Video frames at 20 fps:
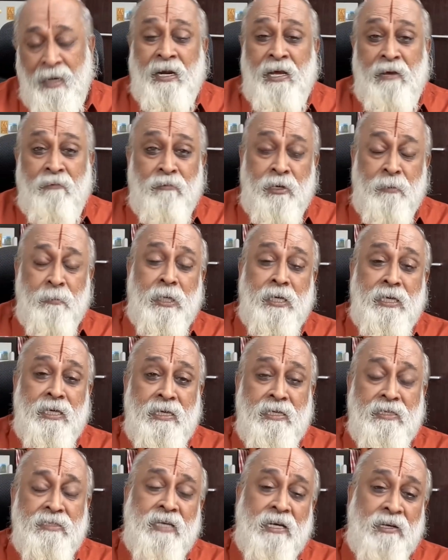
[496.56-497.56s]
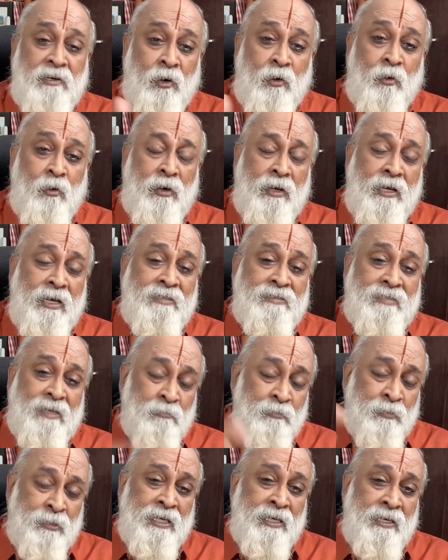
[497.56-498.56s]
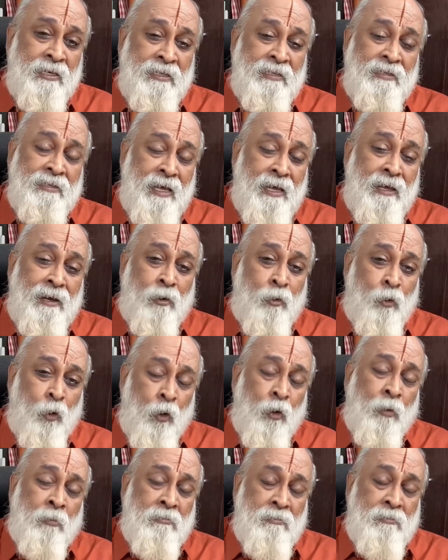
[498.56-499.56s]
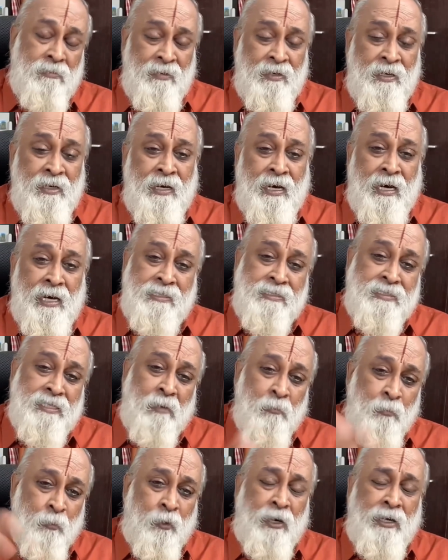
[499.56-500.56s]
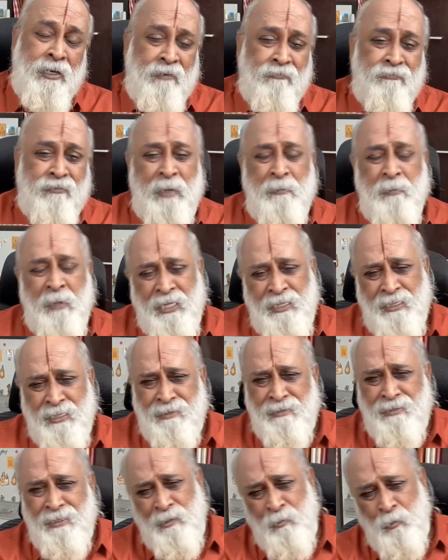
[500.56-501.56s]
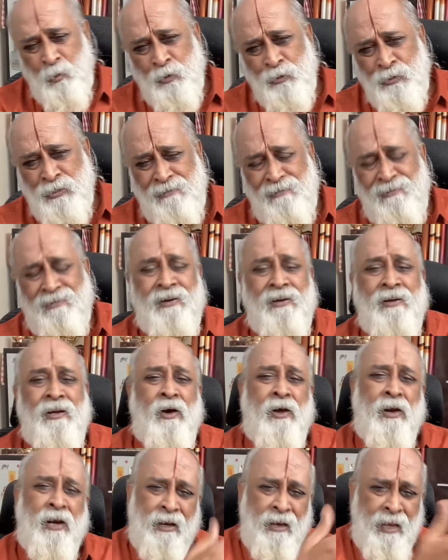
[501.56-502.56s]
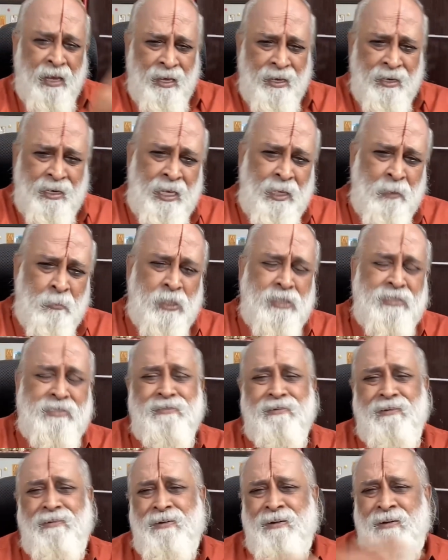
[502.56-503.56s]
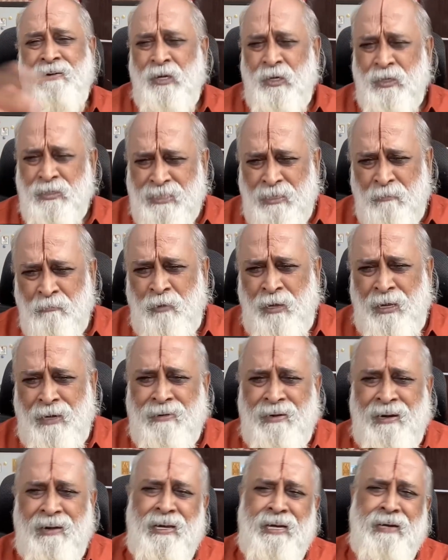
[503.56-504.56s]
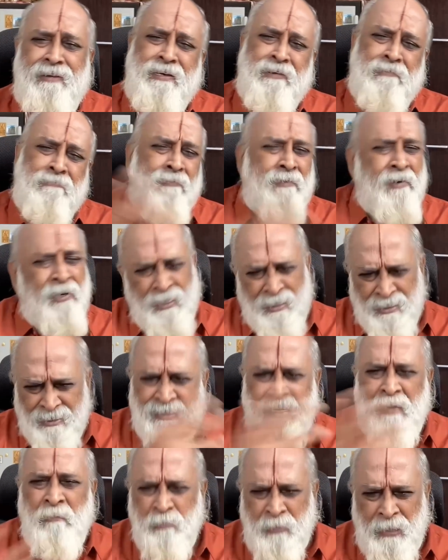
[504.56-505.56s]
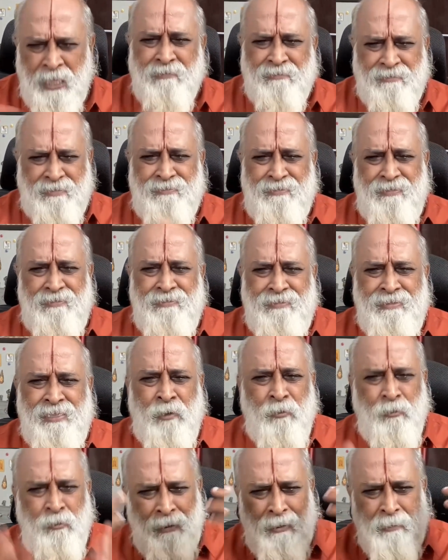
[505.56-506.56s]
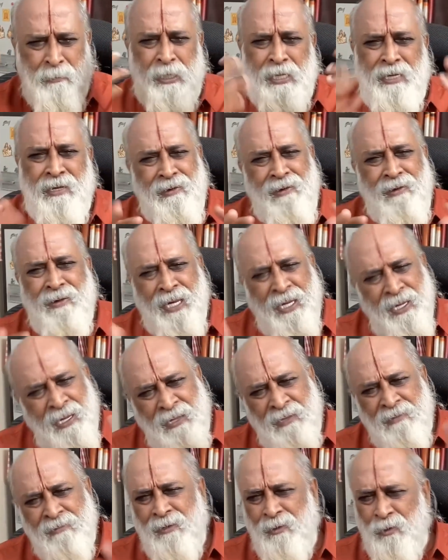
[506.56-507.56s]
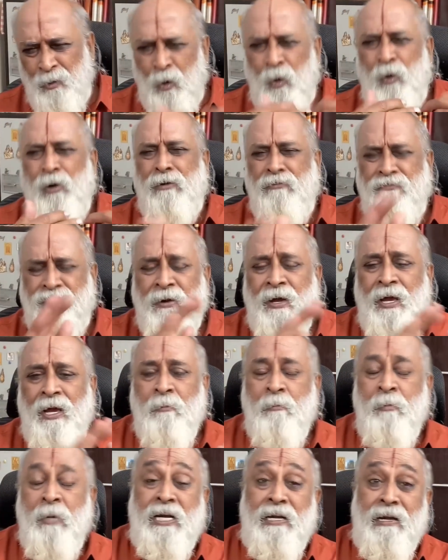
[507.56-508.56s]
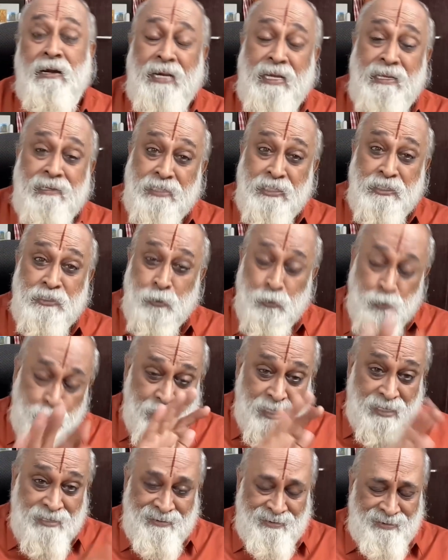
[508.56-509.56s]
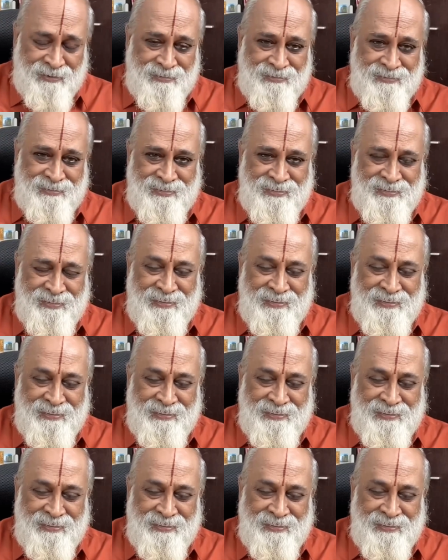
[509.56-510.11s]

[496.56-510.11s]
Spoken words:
And everybody is undergoing something in their home at some point of time, either their own children or neighbors' children or somewhere relative, something they will be hearing, and a lot of mental health issues are there.